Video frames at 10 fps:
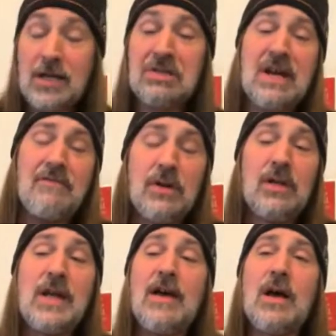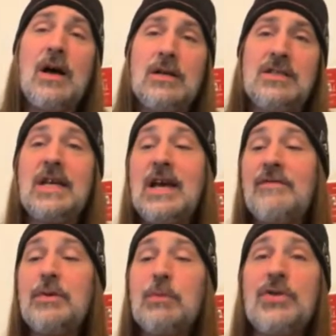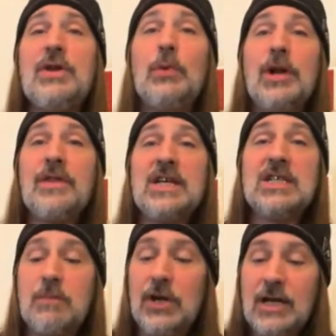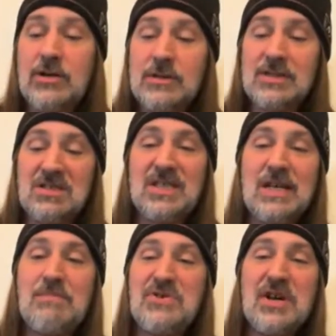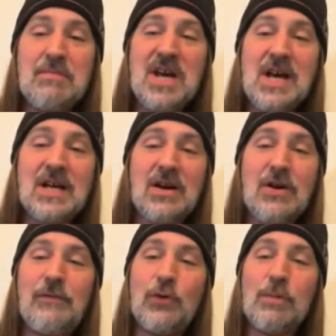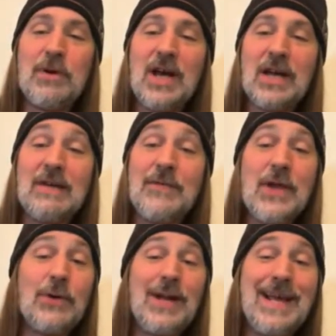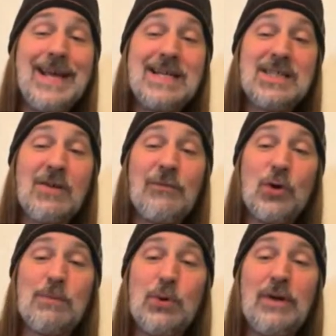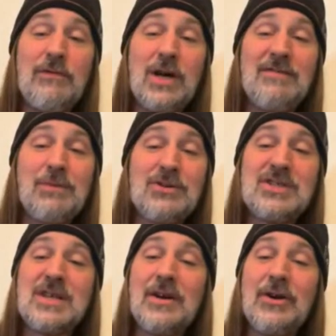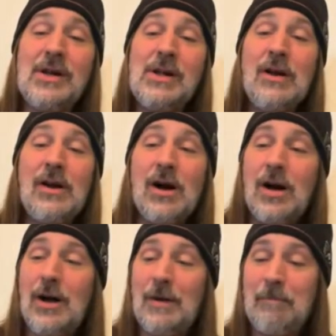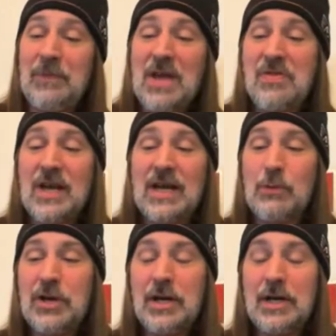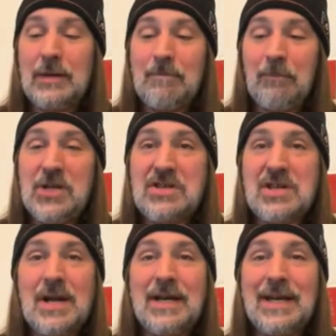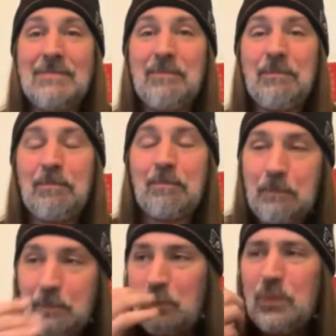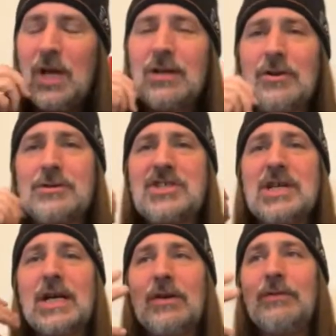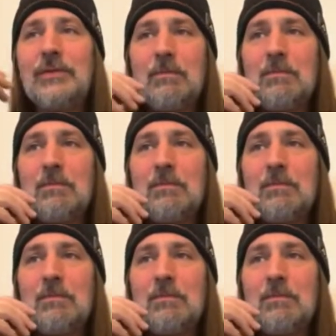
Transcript: could definitely see having more than one of these, but I couldn't see putting back a 4-pack, even though it is a 4.5%er. I think I would just kind of get a little sick of